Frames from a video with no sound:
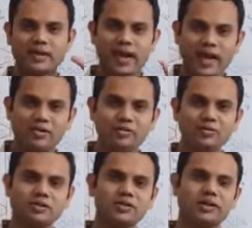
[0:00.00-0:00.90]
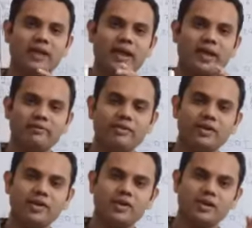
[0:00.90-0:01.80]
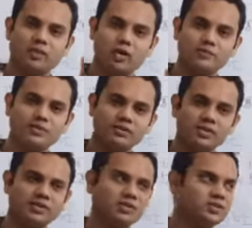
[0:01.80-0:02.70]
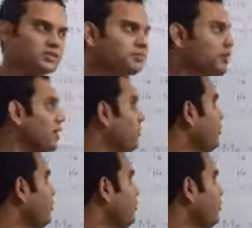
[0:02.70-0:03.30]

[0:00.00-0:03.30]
count every observations. But if